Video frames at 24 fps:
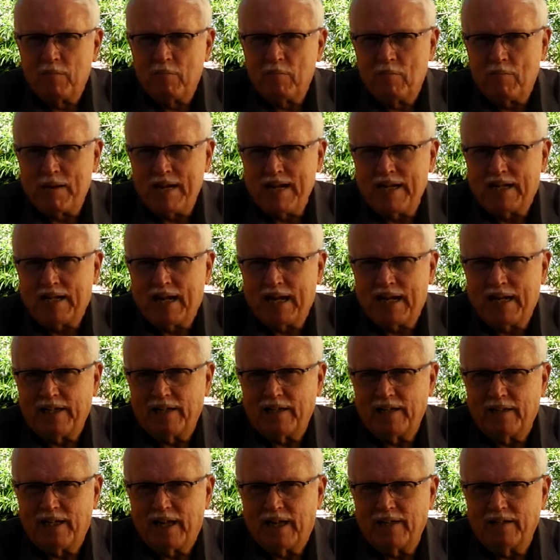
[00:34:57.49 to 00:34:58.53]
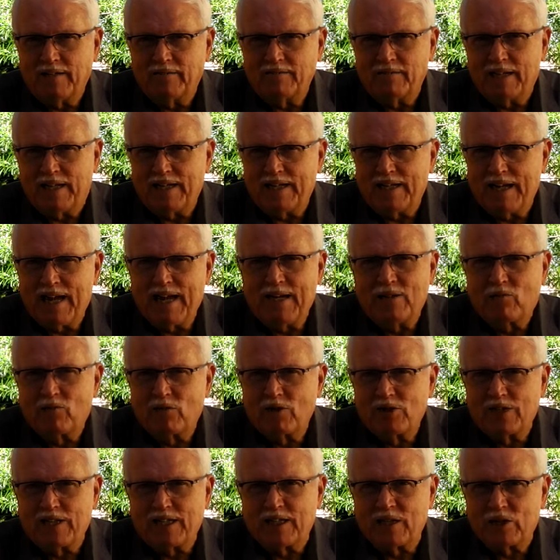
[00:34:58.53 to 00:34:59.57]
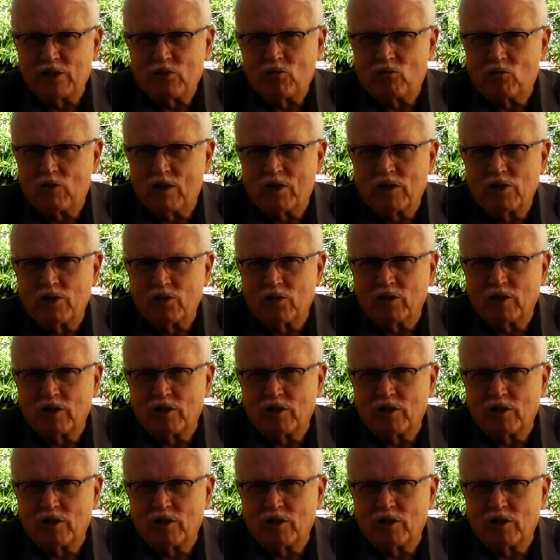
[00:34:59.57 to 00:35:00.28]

make a, a an interesting structure,